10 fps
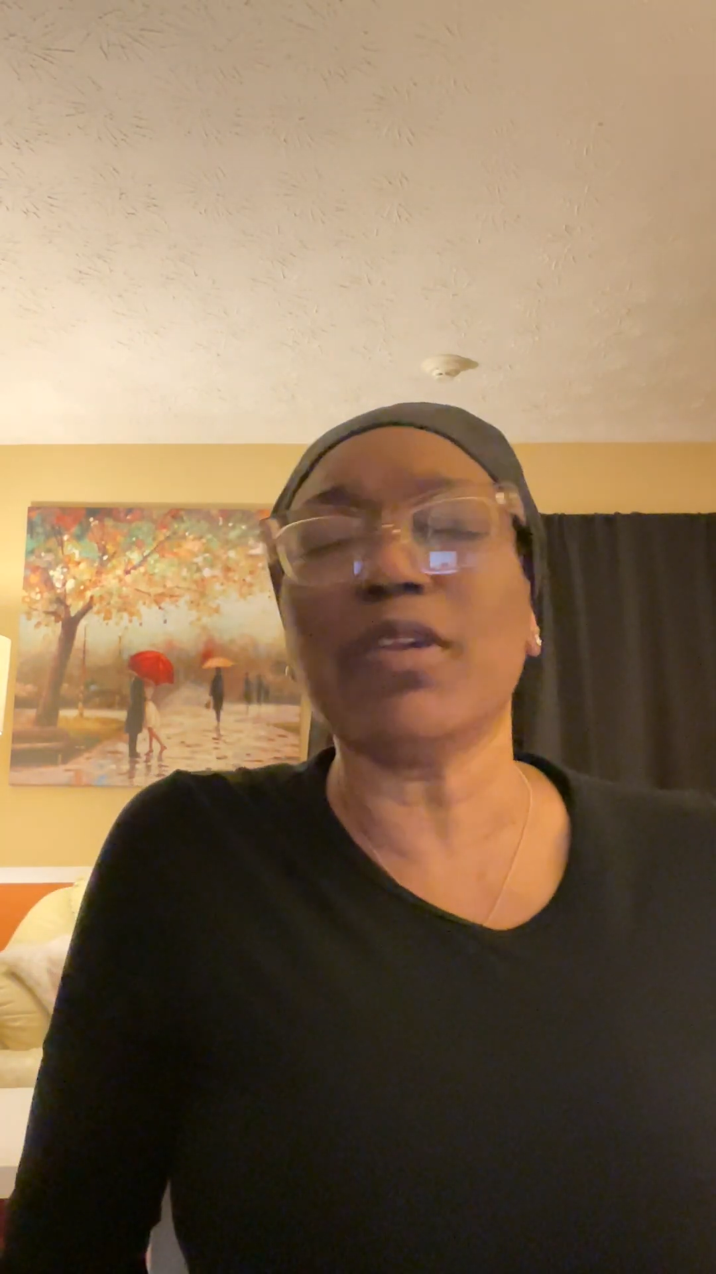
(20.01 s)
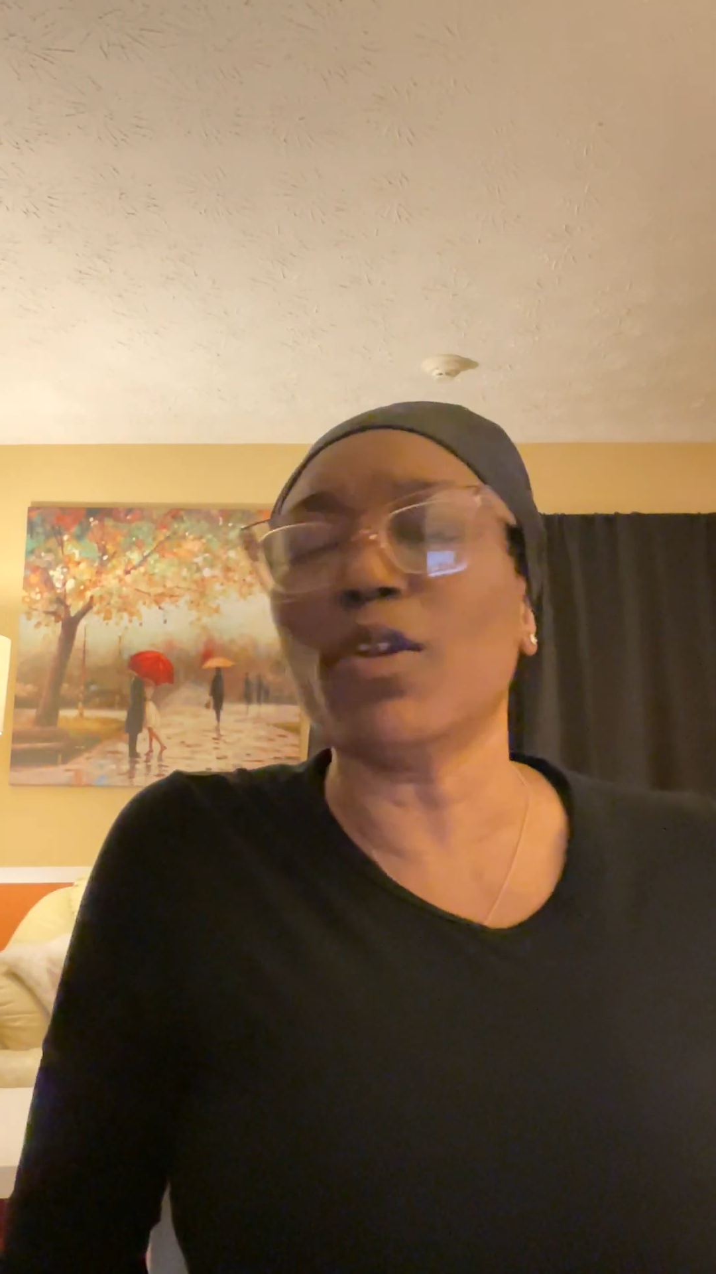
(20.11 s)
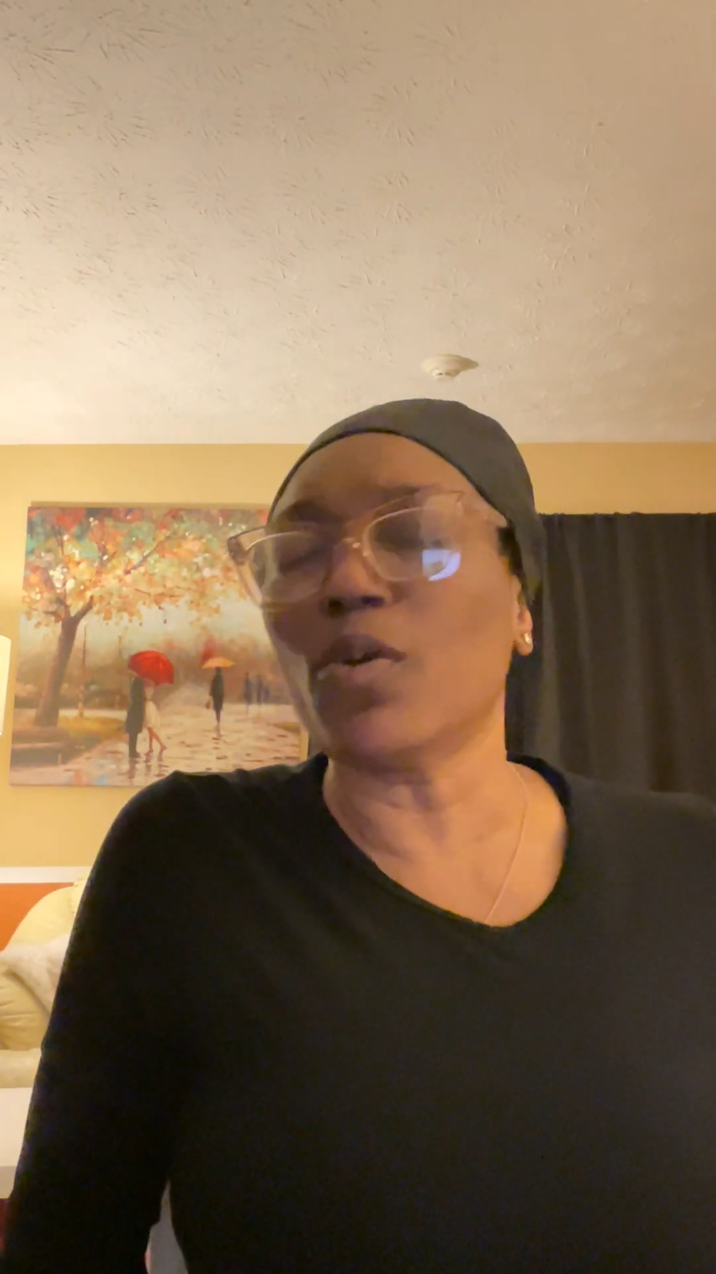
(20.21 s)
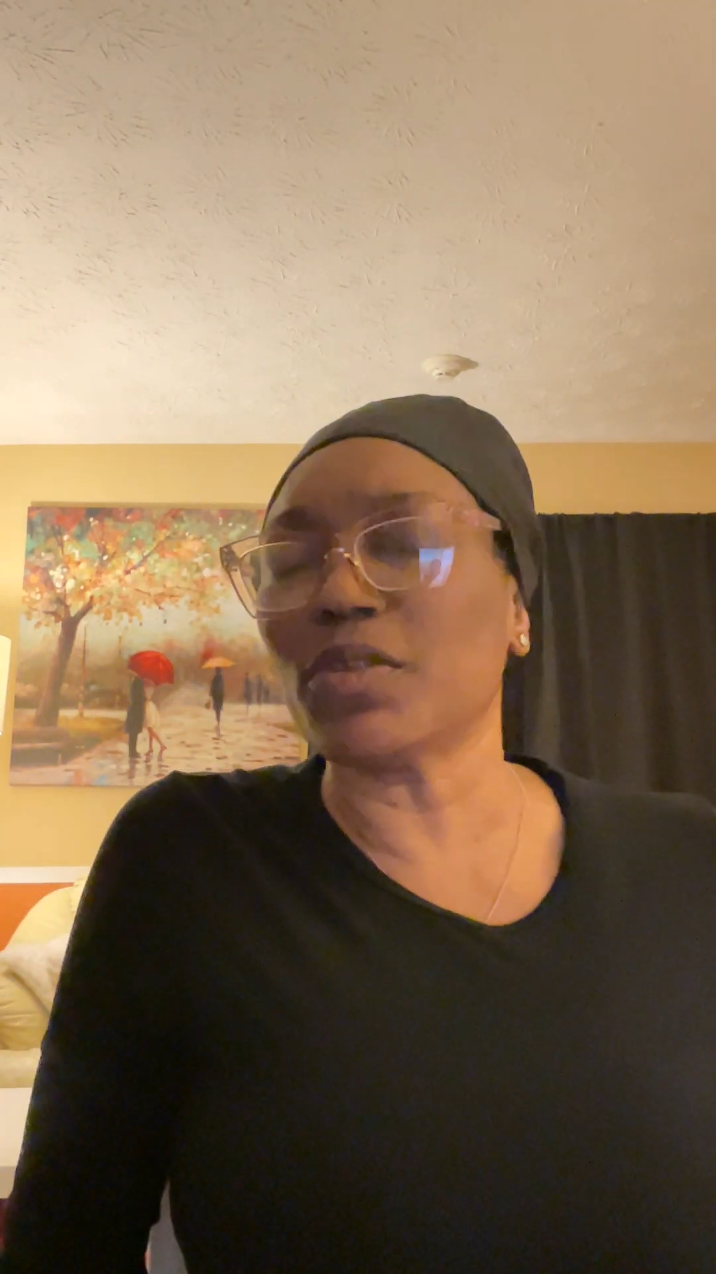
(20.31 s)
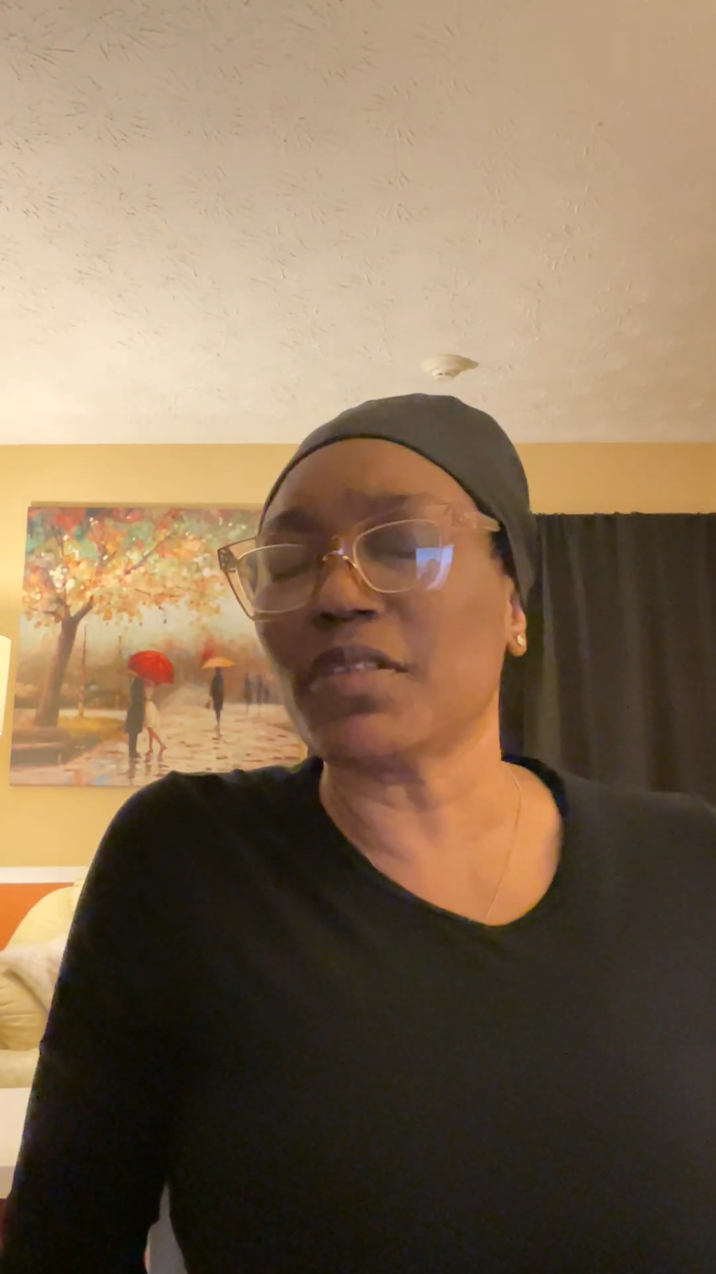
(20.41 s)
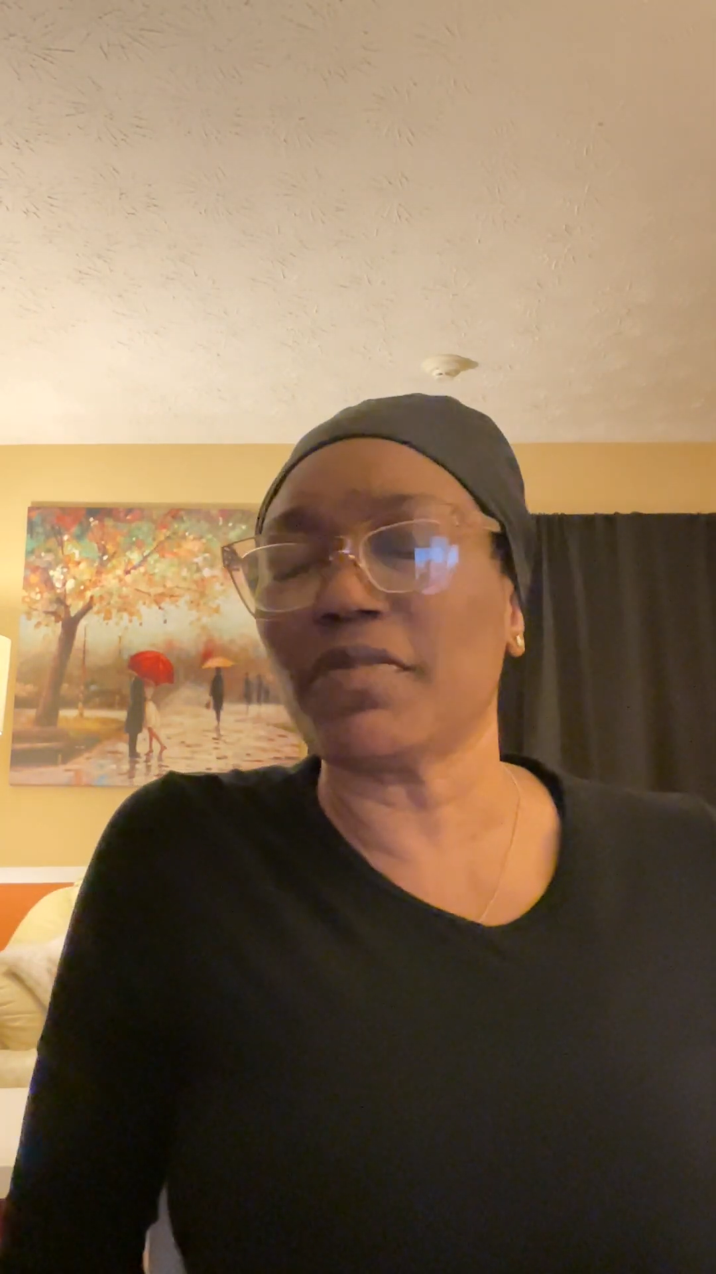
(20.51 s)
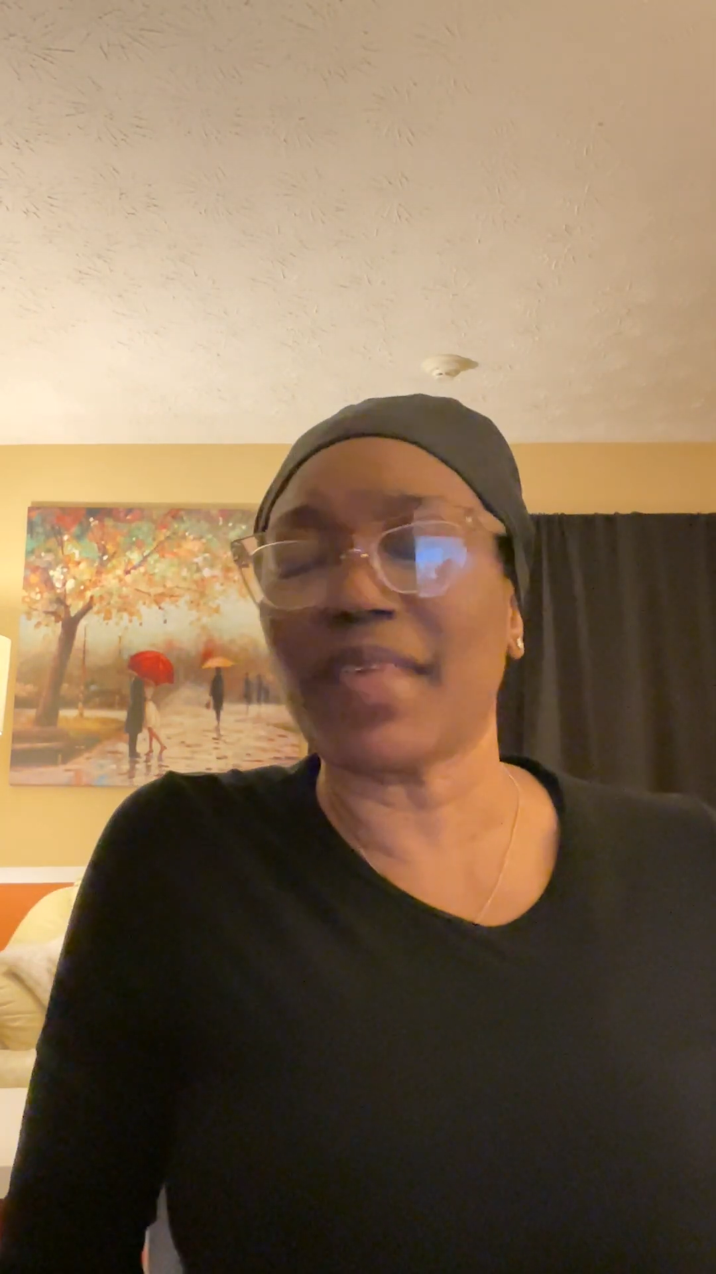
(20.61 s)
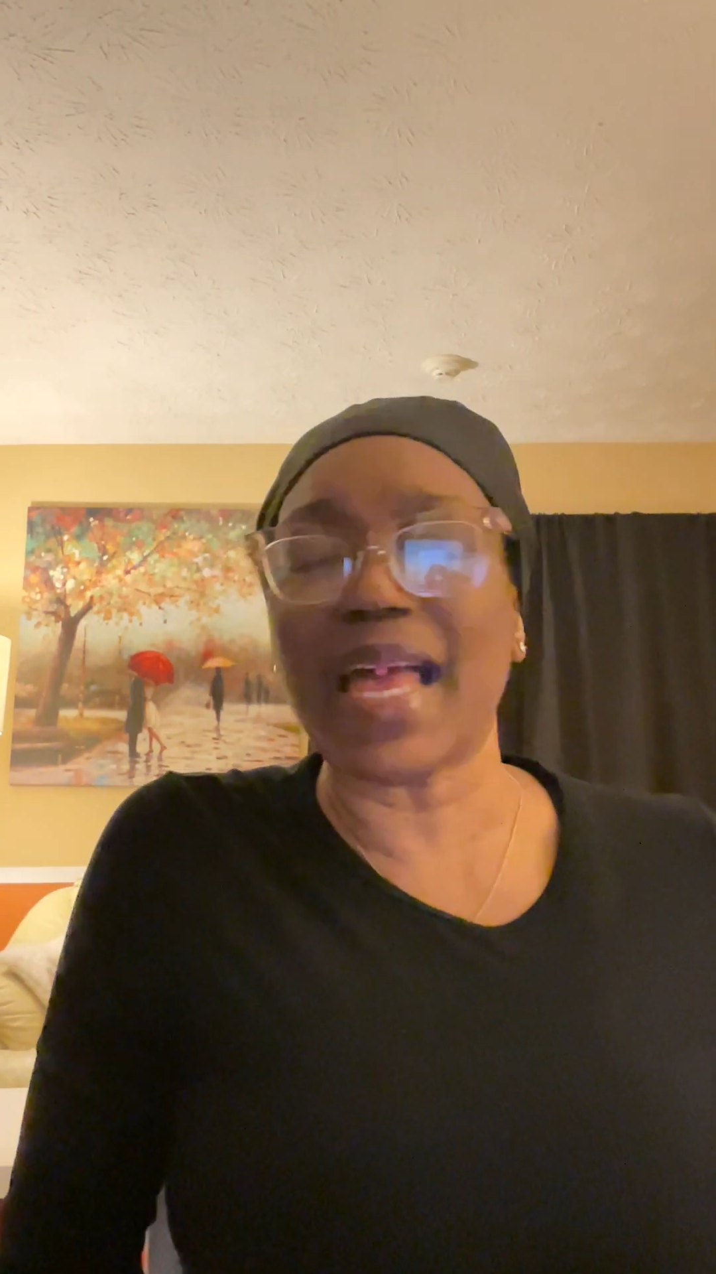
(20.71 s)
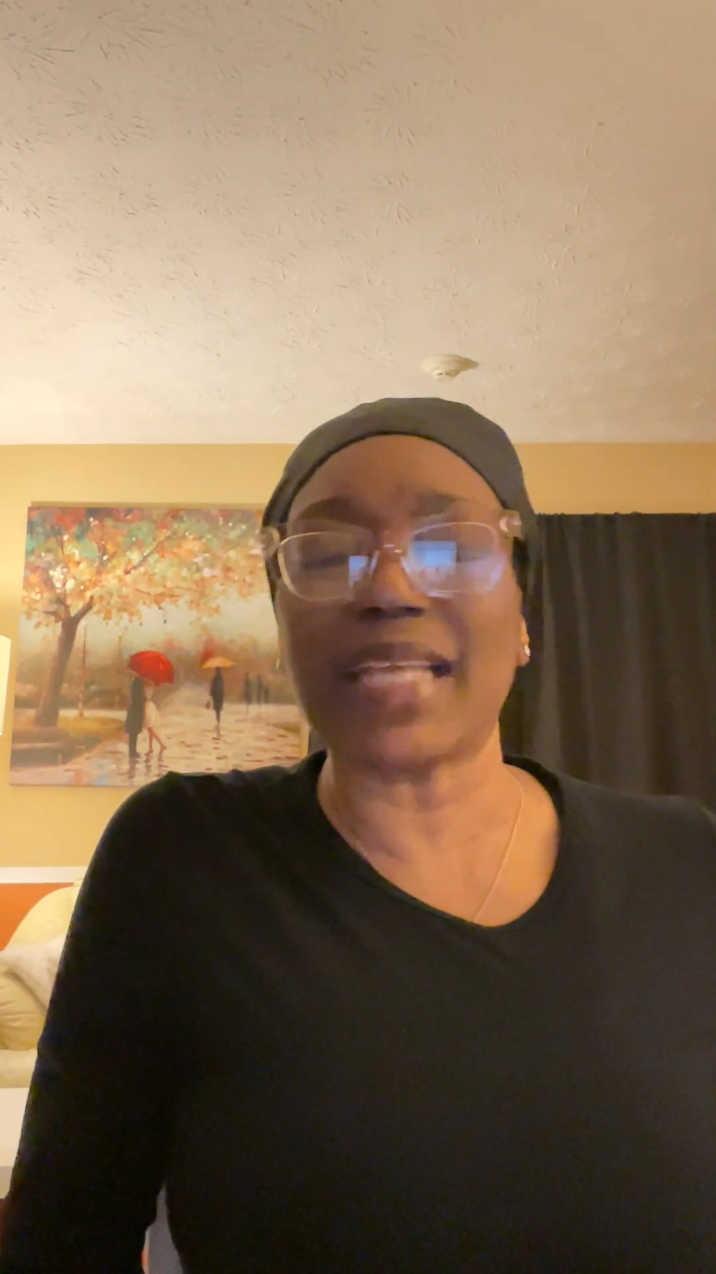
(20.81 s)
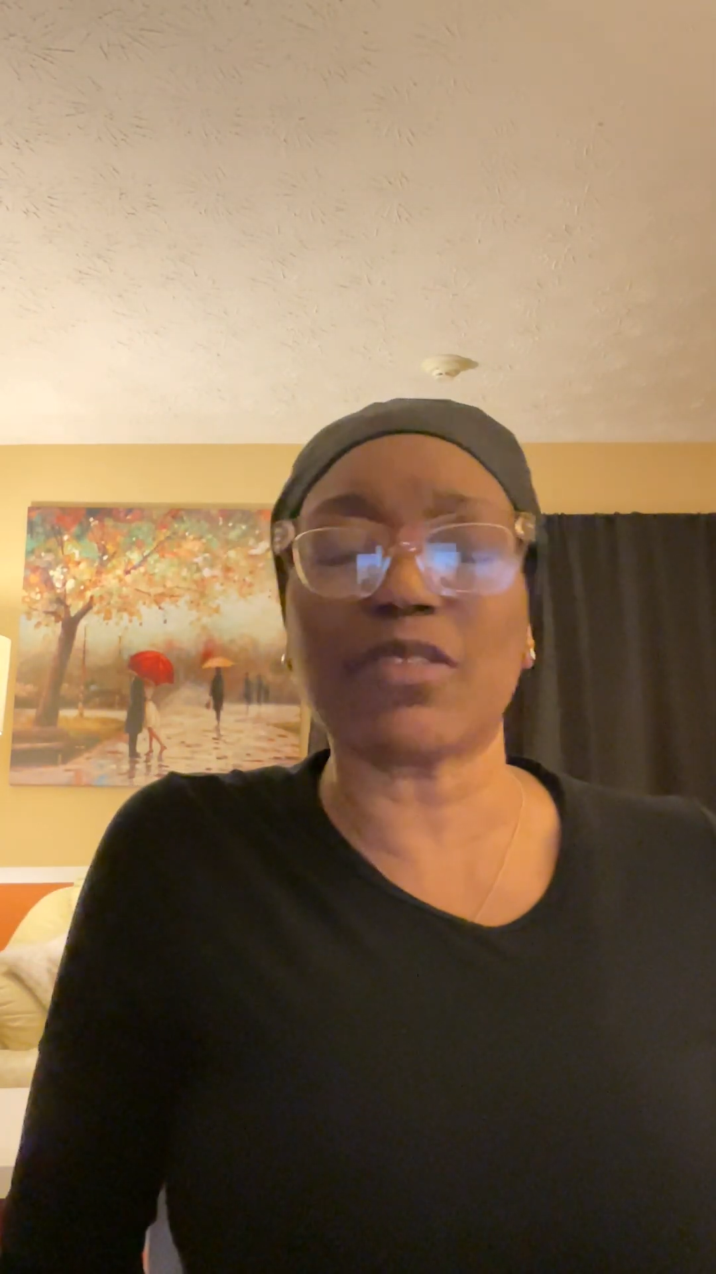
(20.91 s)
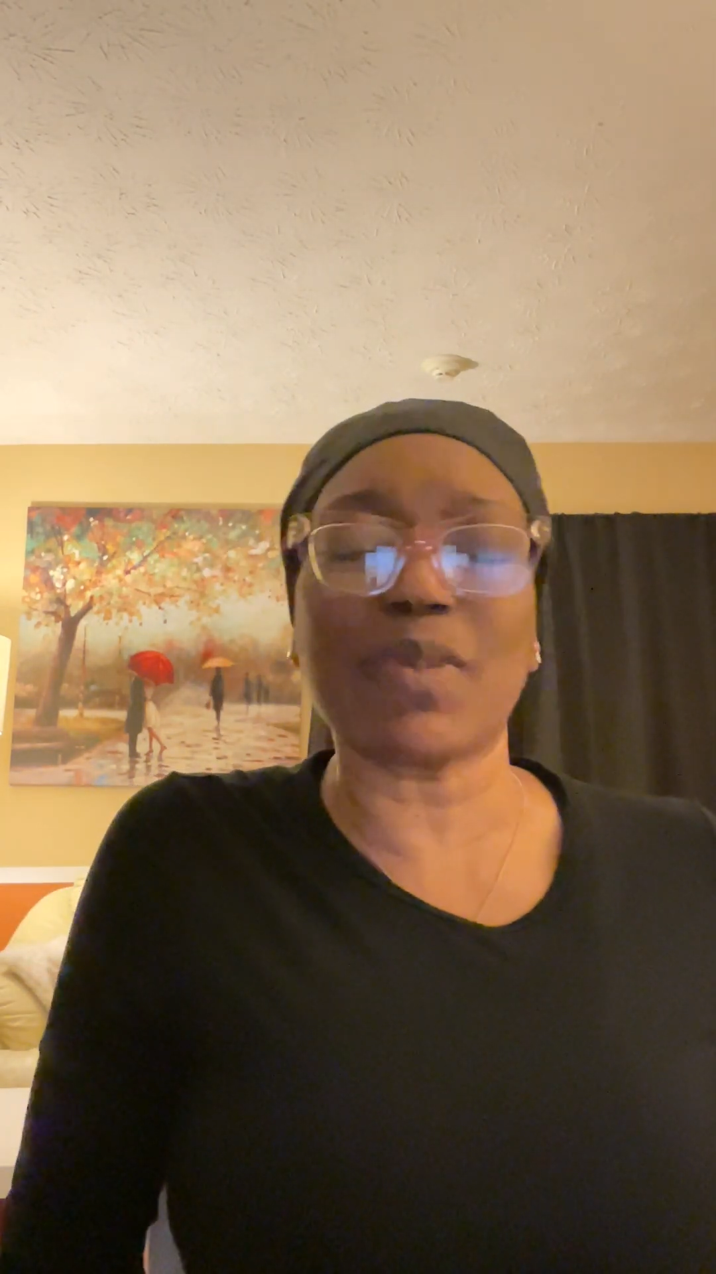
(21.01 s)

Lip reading: lot of that.